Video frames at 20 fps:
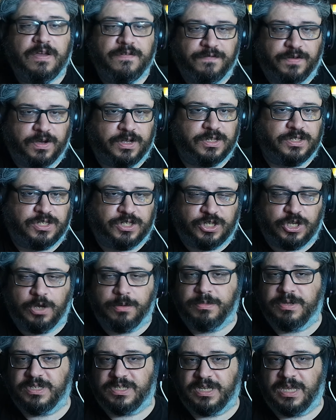For
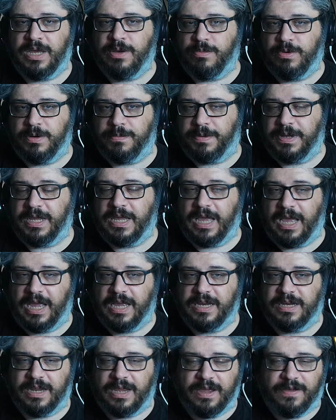consumers, it would be
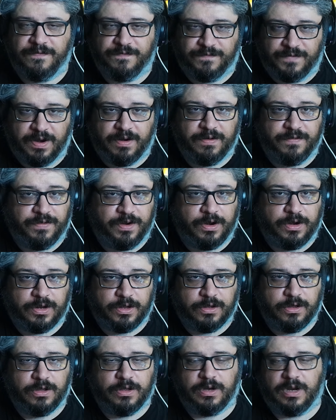heyday, very, very
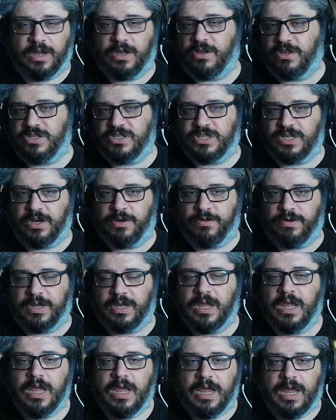good. And
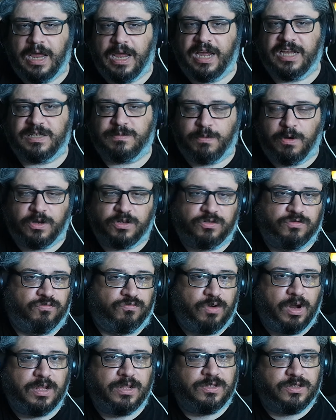considering Xbox
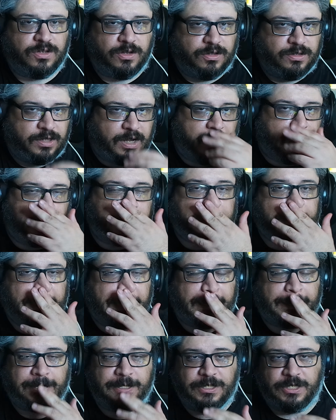runs on
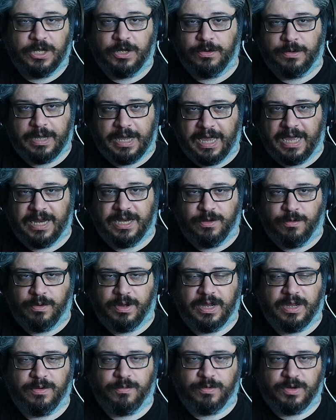DirectX U
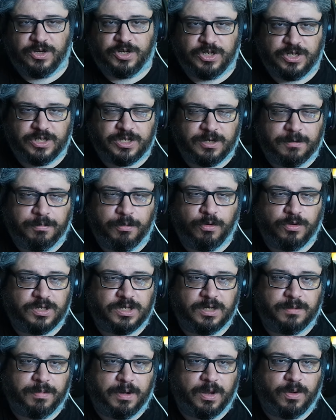anyway, which is
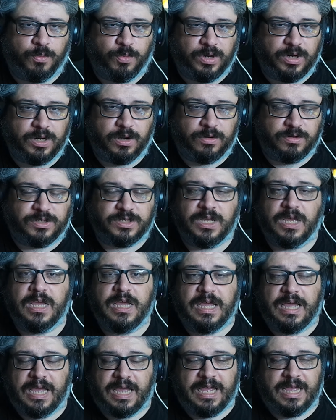supported by Windows,
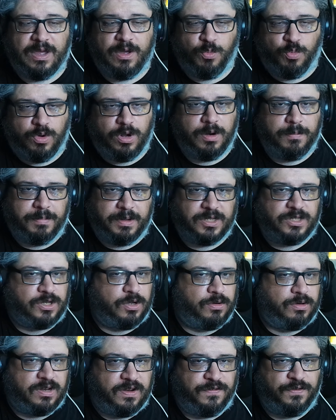it wouldn't be
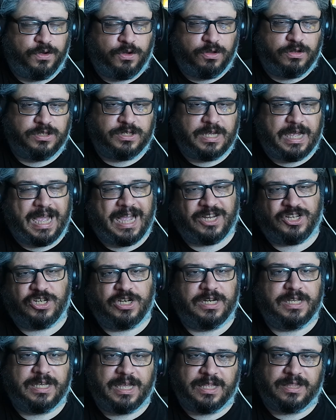too difficult to
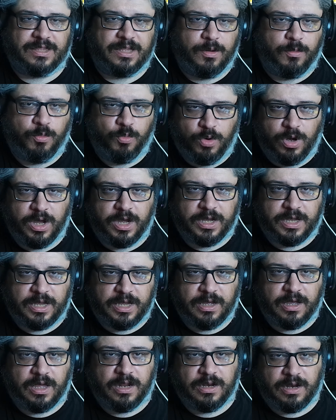actually get them
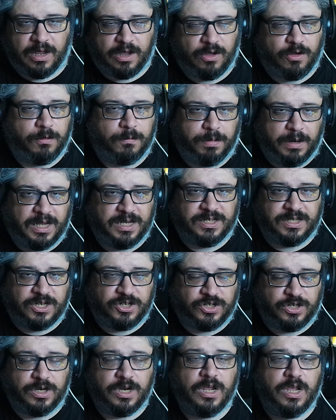working, unlike on
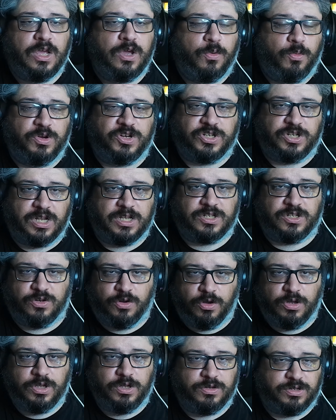PlayStation, which does
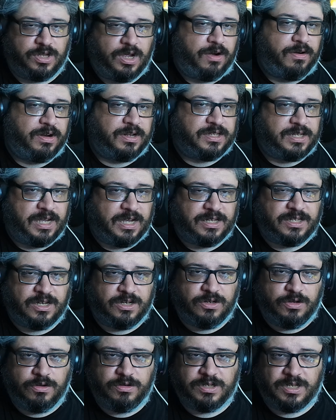not use DirectX
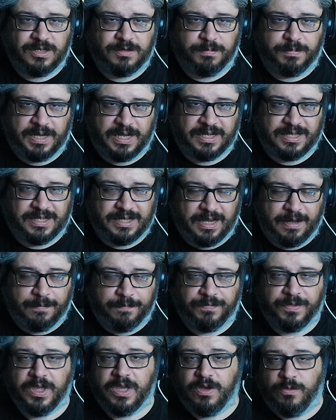and uses
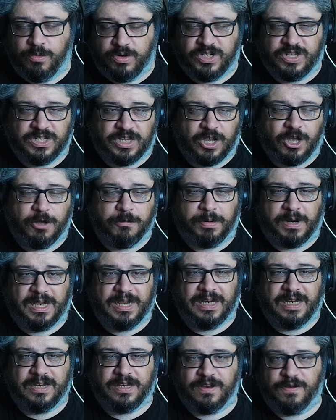BSM, which is a
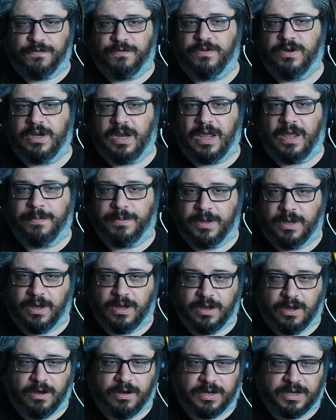completely different
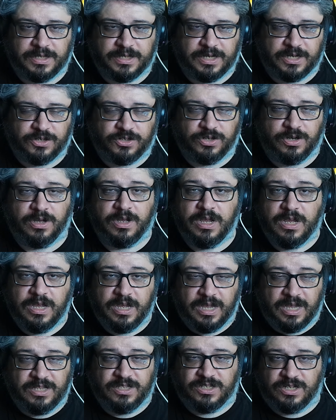API architecture
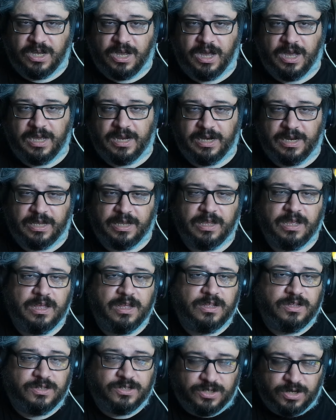entirely.
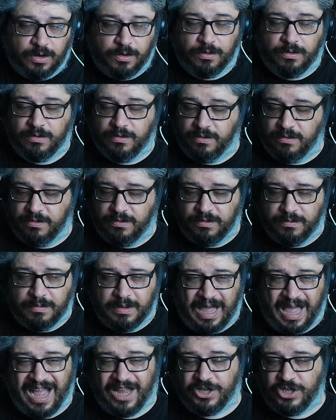So,
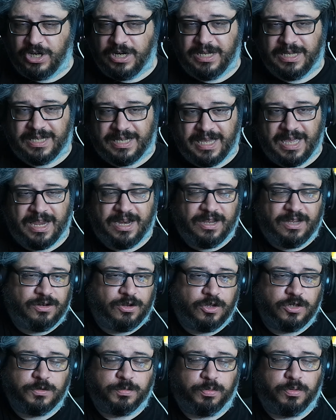actually getting
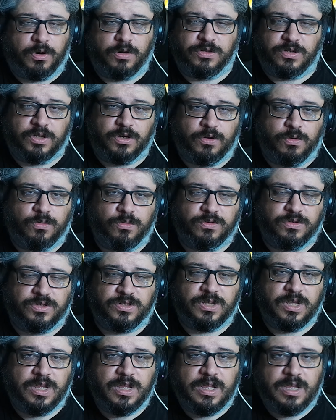those
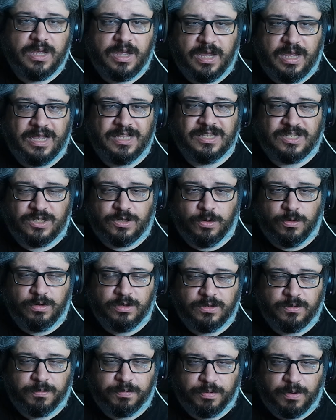protocols
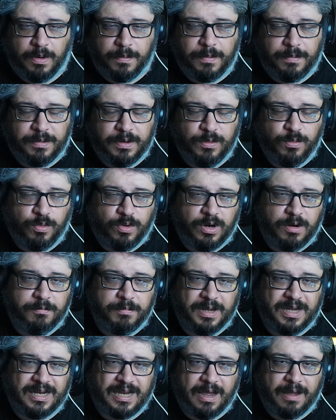installed probably wouldn't
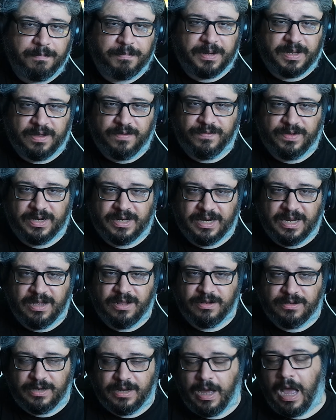be that big of a
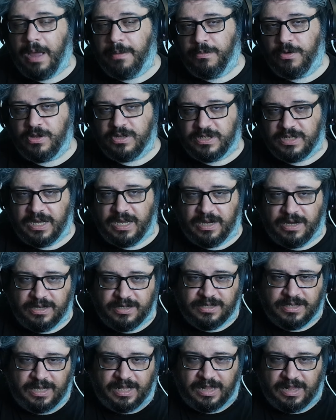deal. Now, I'm not saying
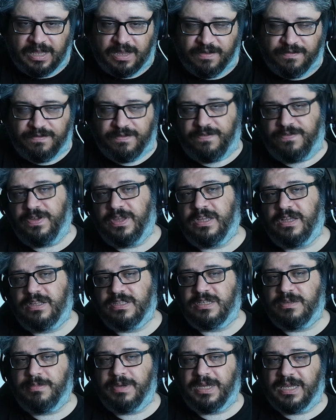it's the click of a finger
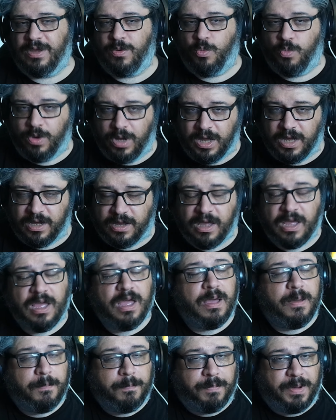to make it work,
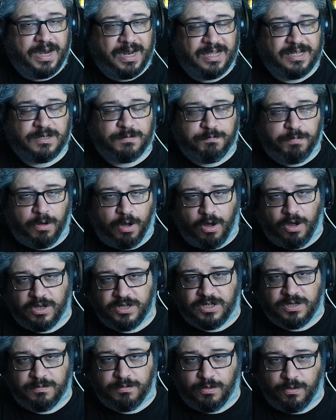but it's
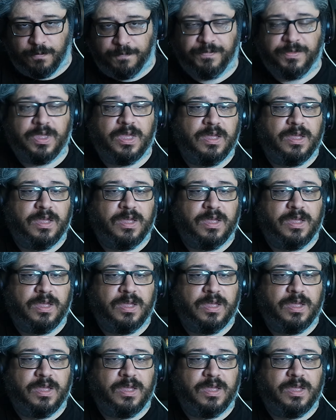possible.